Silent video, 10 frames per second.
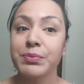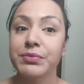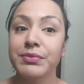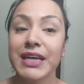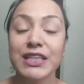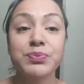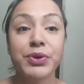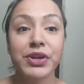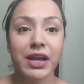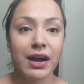It's
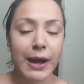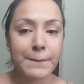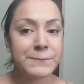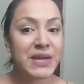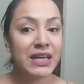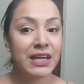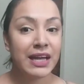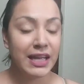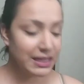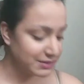pretty, huh?
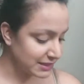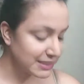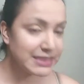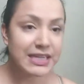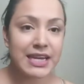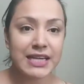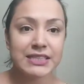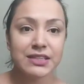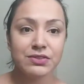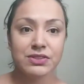It's it's a nice
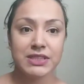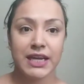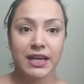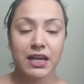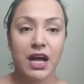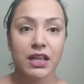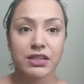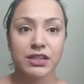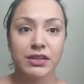little tint color.